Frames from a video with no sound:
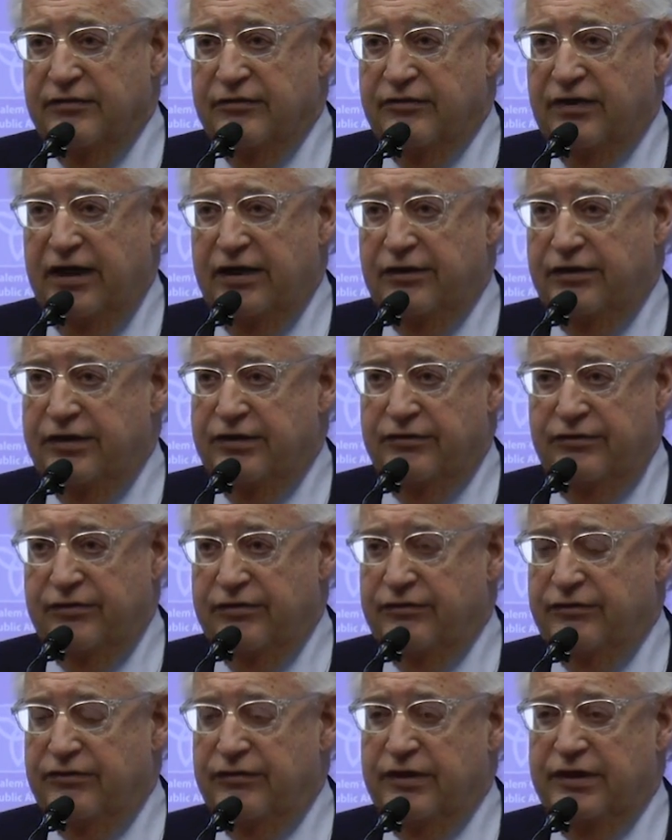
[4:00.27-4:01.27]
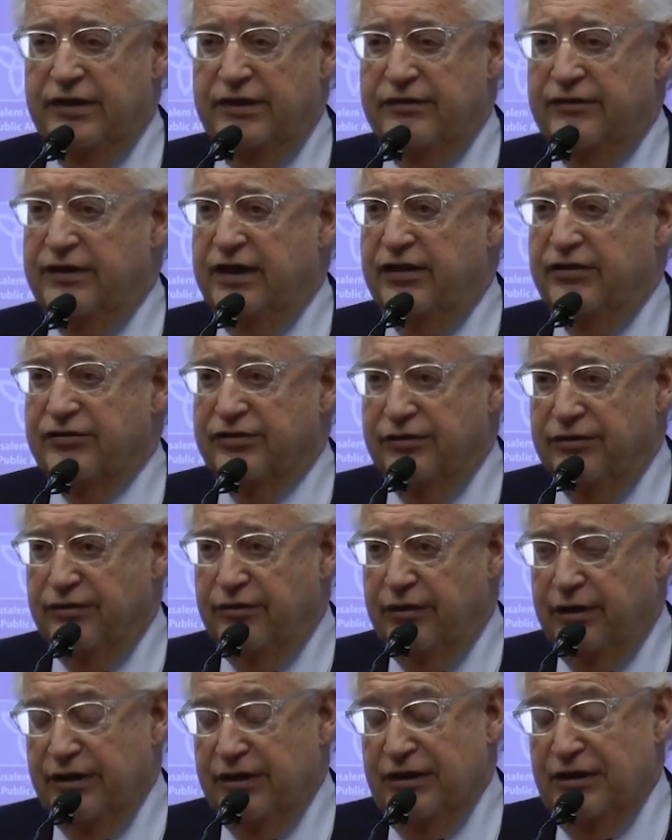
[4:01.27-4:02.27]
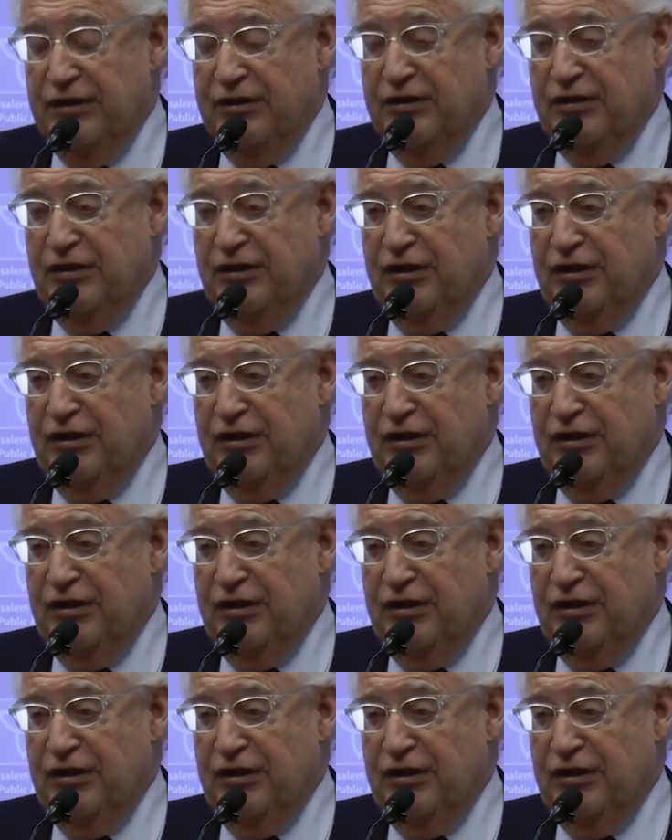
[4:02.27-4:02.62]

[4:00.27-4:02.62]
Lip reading: violative of international law.